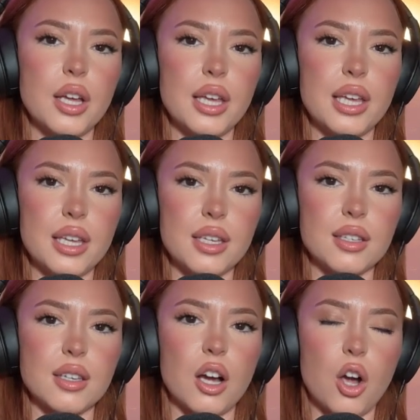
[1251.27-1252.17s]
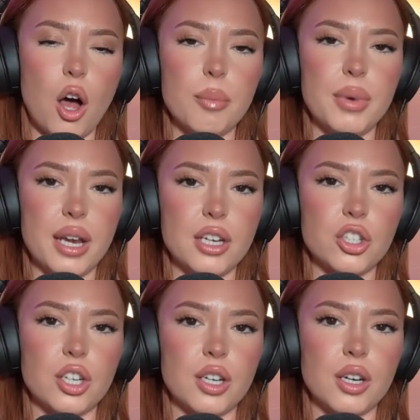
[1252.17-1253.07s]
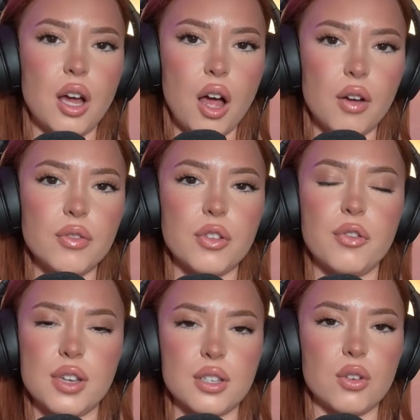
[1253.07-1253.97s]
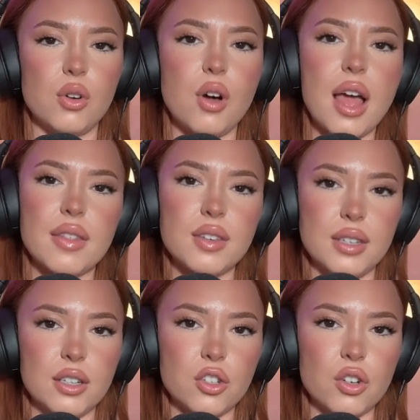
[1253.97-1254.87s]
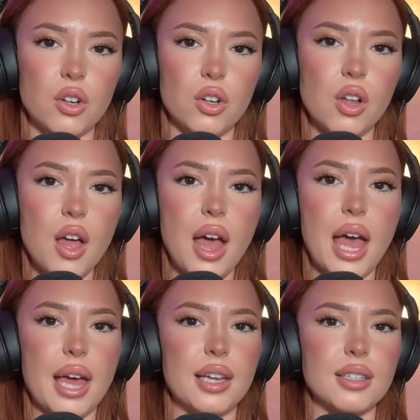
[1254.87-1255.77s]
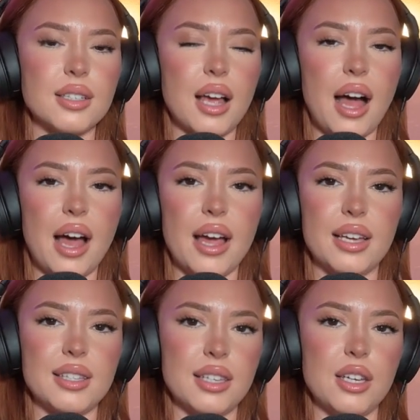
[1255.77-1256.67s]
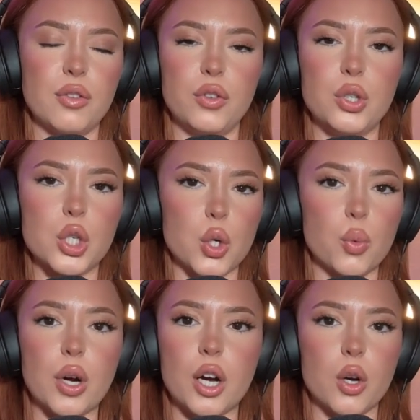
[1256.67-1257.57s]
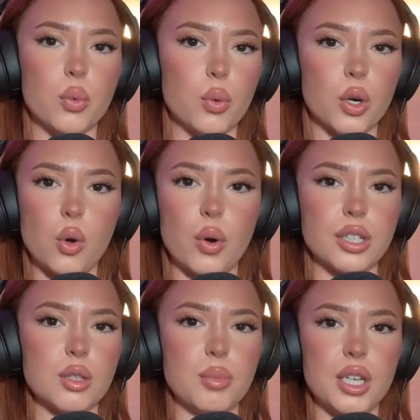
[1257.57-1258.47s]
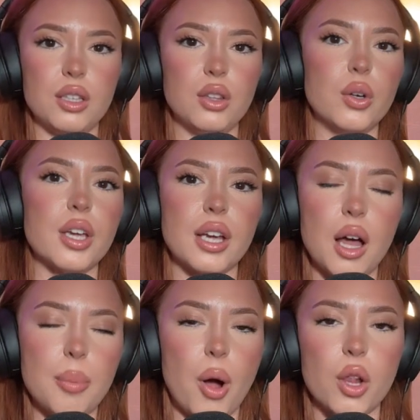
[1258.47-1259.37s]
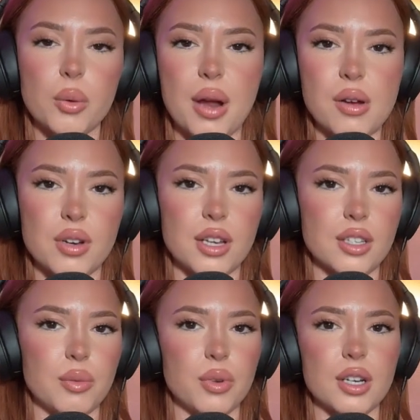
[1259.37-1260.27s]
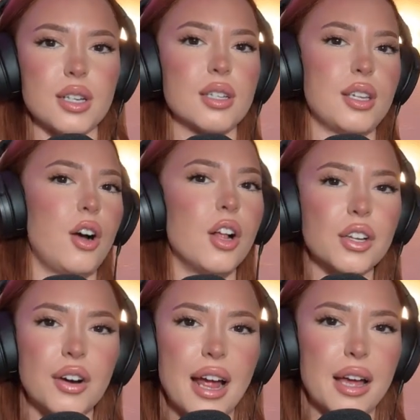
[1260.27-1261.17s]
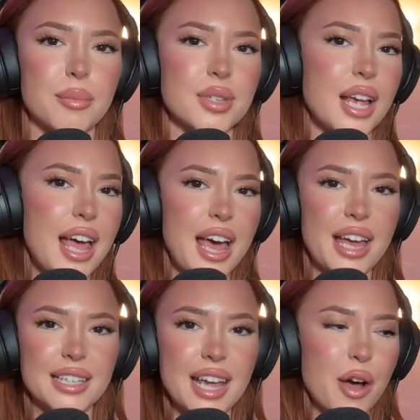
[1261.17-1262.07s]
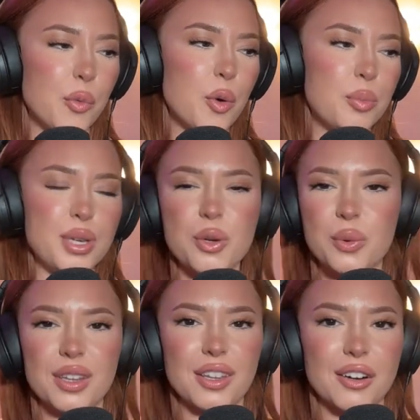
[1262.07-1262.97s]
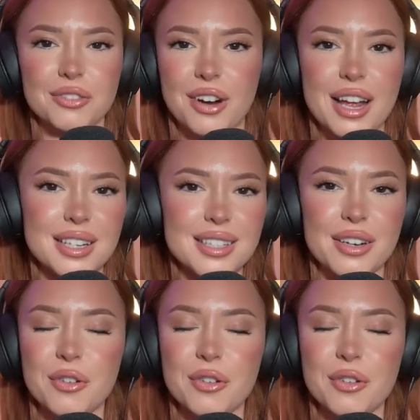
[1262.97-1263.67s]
is a combination of the physical and the digital. And I see a future where we're going to be looking up all around us and we're going to see holograms. And yeah, we'll be with our friends and our